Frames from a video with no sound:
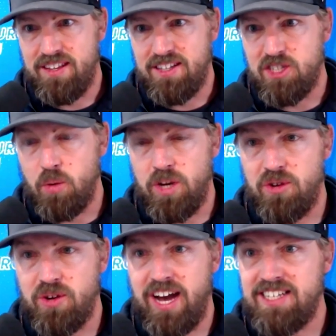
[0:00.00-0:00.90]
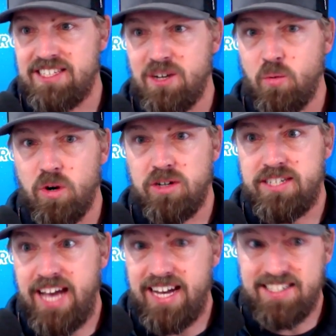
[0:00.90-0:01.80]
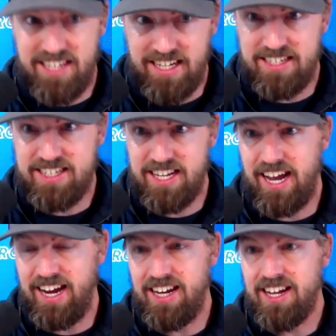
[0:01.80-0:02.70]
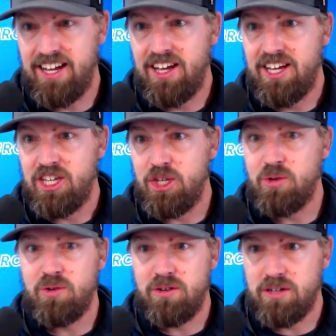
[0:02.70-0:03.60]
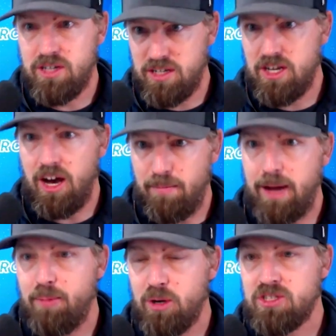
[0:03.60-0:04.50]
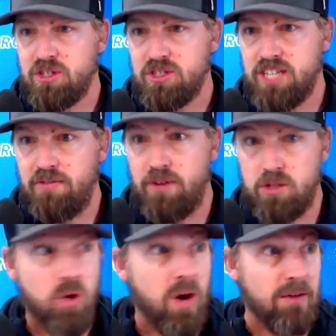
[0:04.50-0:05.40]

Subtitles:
So when you guys were texting today, you caught my personal cell phone. So I